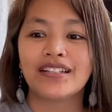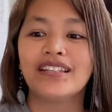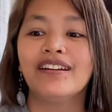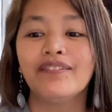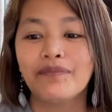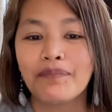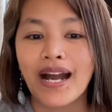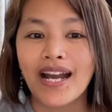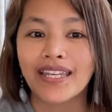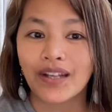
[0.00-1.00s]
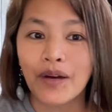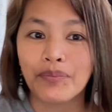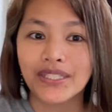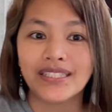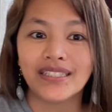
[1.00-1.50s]
give my
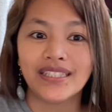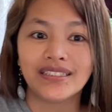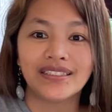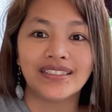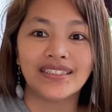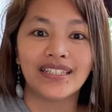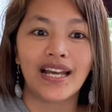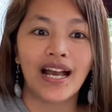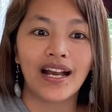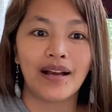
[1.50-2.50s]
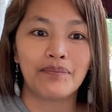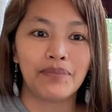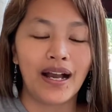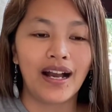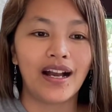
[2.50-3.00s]
opinion
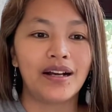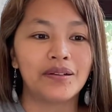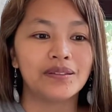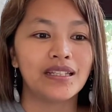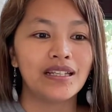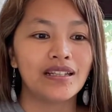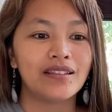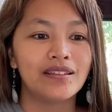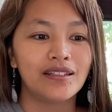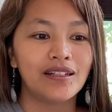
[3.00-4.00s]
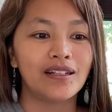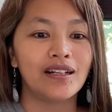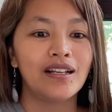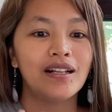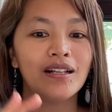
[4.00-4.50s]
about
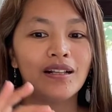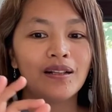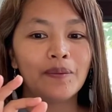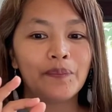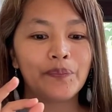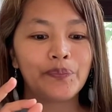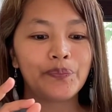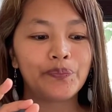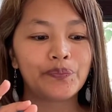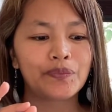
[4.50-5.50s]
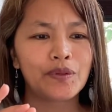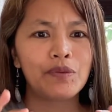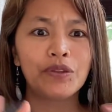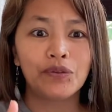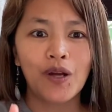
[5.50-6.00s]
the
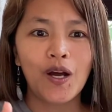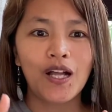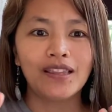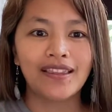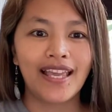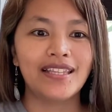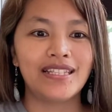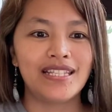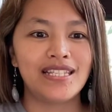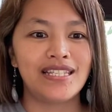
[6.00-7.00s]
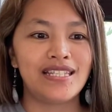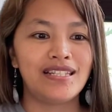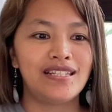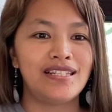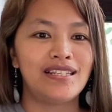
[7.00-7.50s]
withdrawal
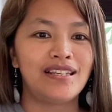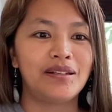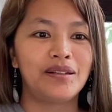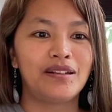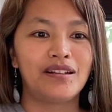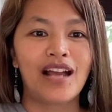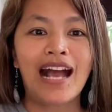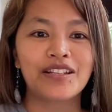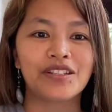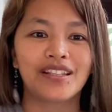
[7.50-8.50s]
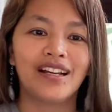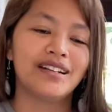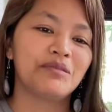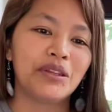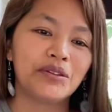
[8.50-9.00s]
Lenny.
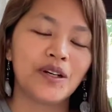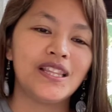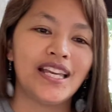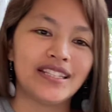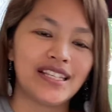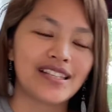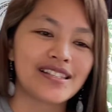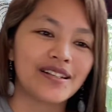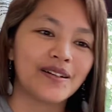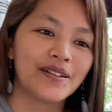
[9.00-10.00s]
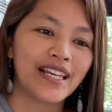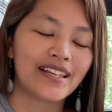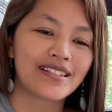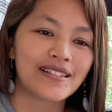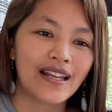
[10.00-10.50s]
Hashtag withdrawal Lenny. So
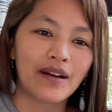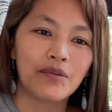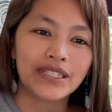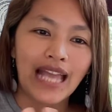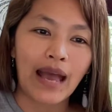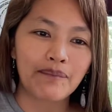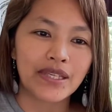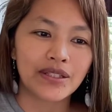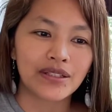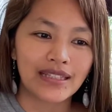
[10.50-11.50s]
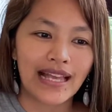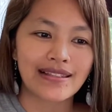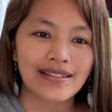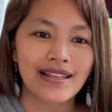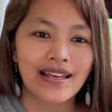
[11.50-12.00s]
yes, that what happened
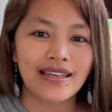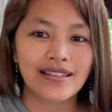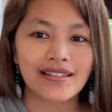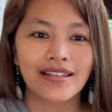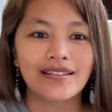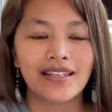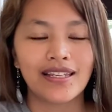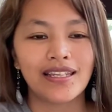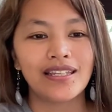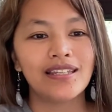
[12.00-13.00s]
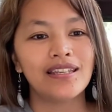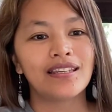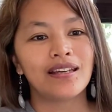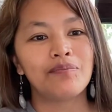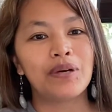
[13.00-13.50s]
last Sunday
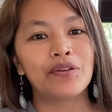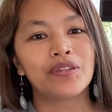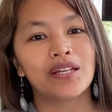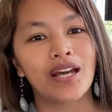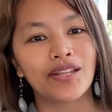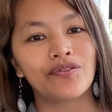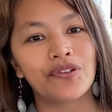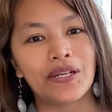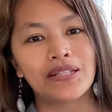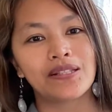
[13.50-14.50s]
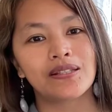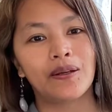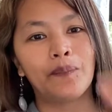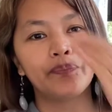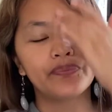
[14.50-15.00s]
about the conference. So